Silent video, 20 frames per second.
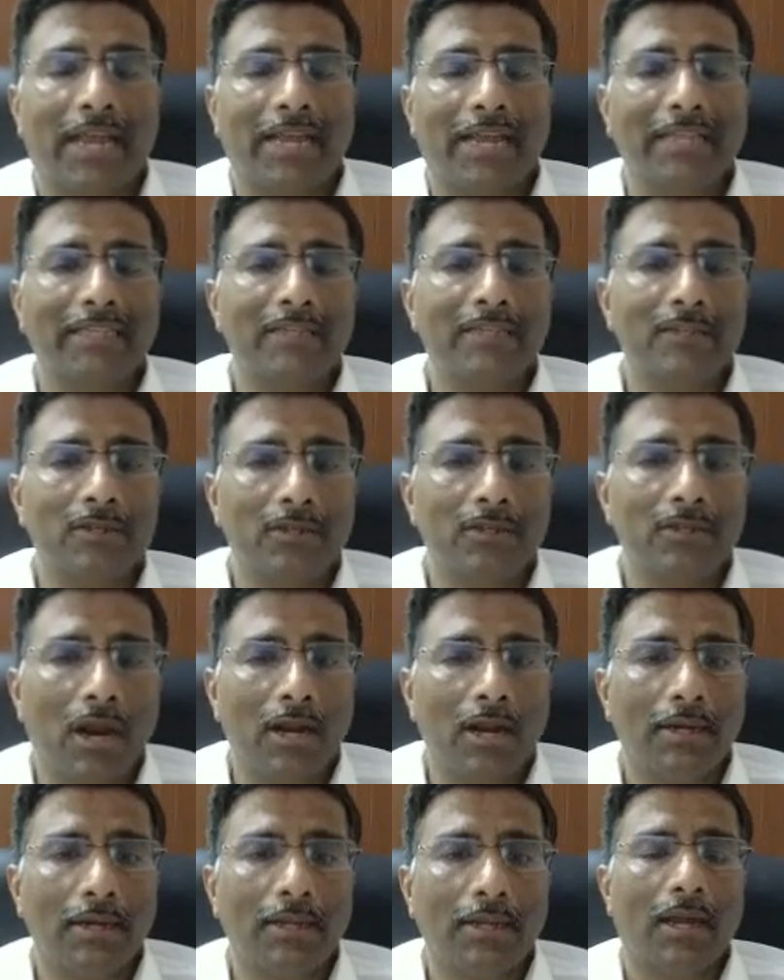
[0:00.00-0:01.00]
Again, this is
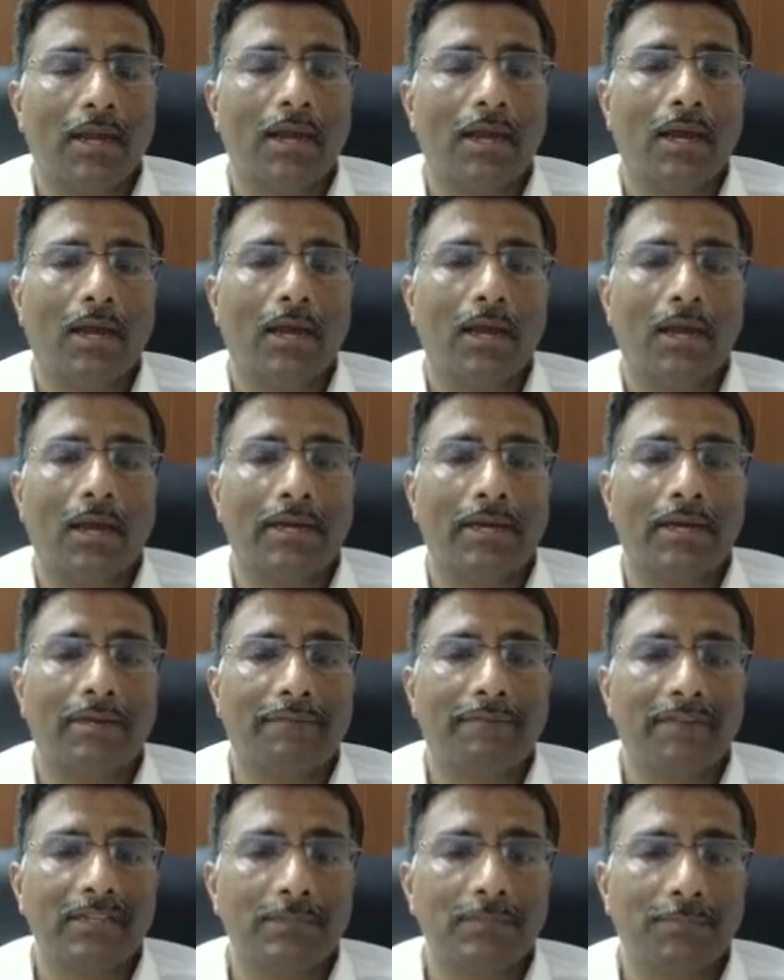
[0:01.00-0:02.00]
not a
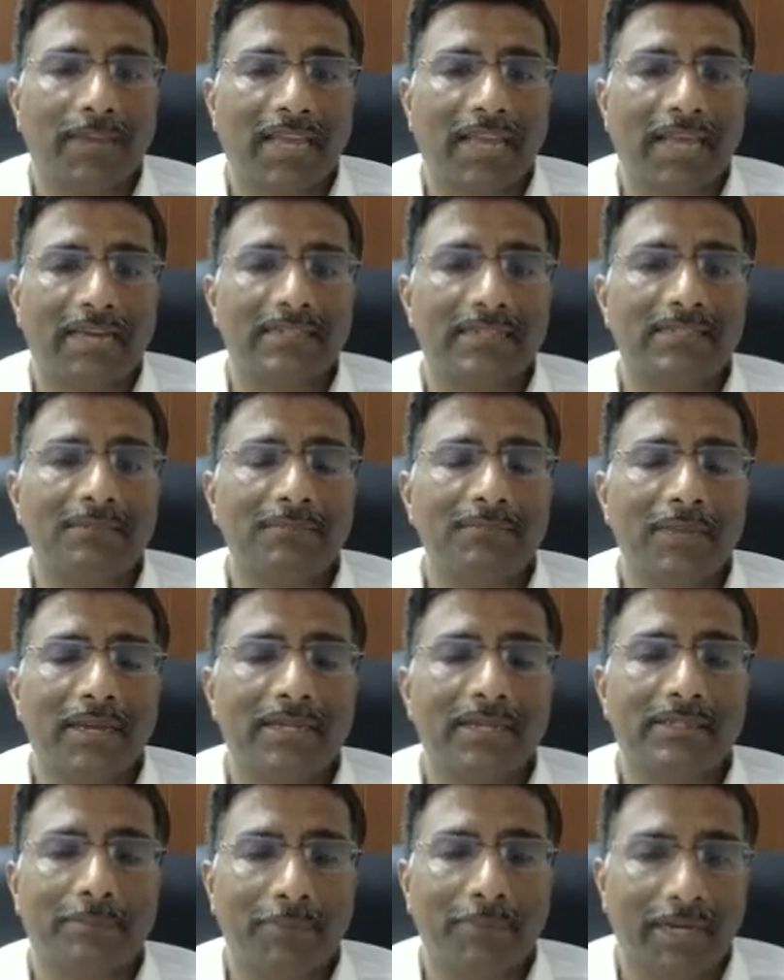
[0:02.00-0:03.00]
defense mechanism;
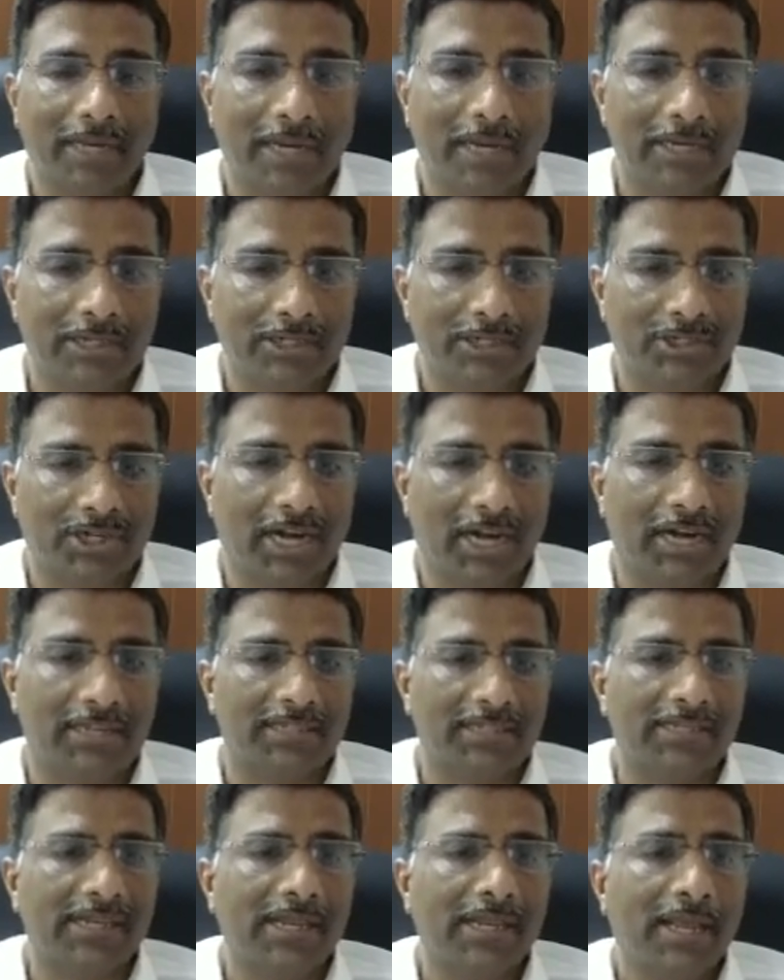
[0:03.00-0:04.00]
it's a mitigation
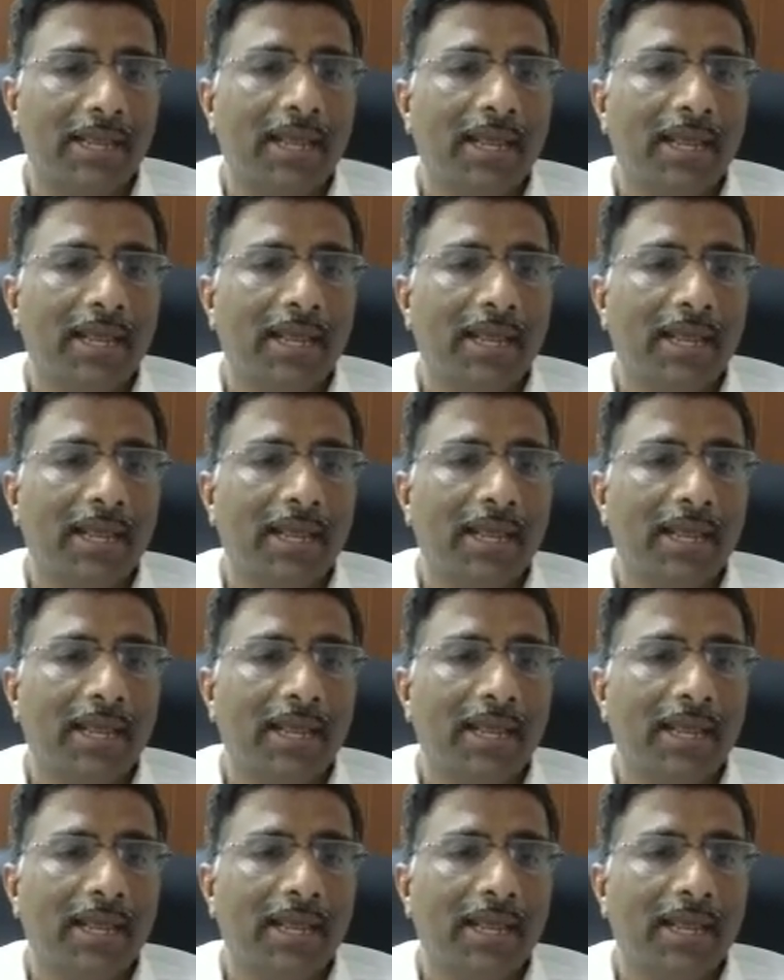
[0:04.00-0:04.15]
strategy.